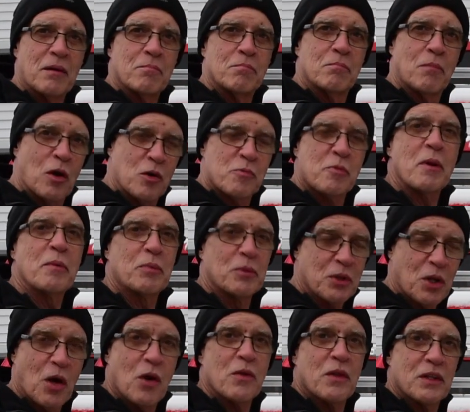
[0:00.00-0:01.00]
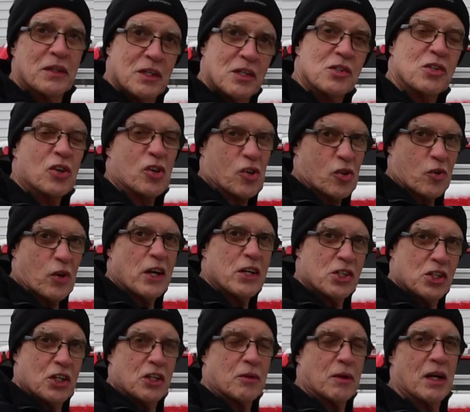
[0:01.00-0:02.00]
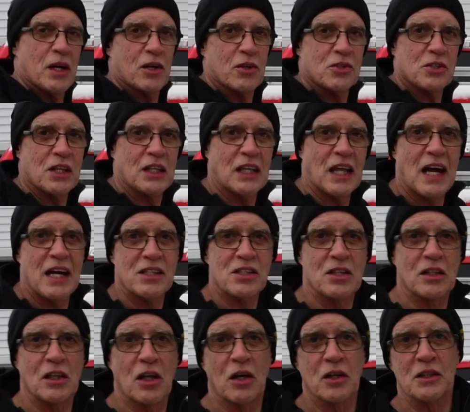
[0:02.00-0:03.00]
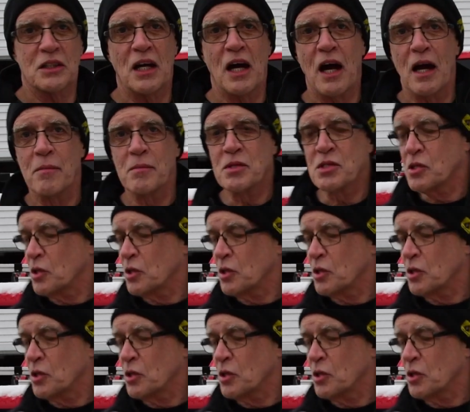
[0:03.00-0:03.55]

most people know that these are great generators that last a long time.